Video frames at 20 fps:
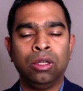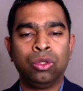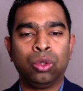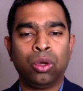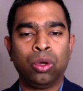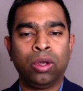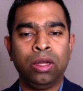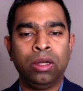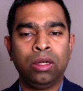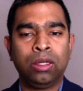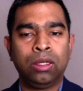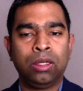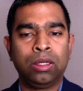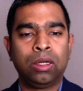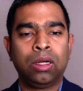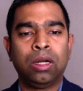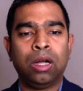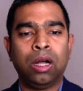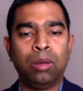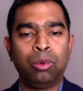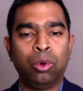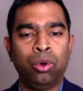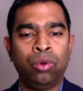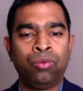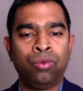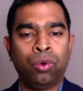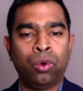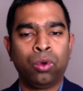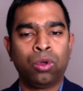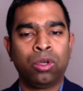So here I'm
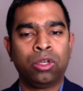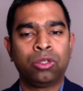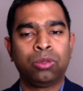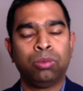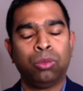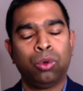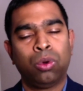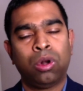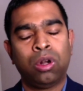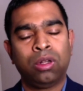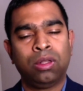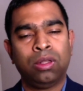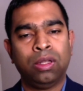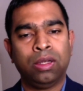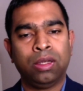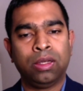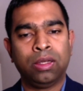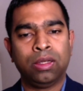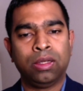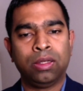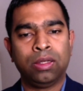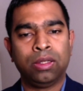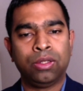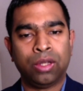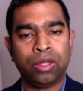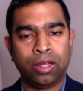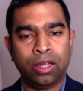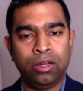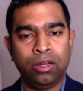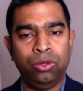going to focus more on the
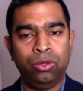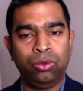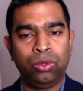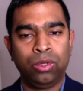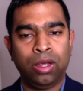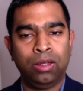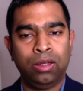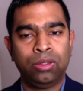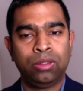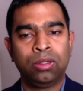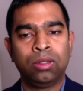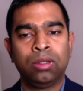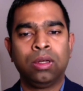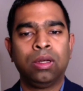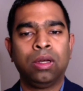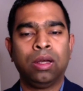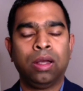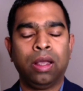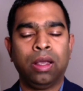second use case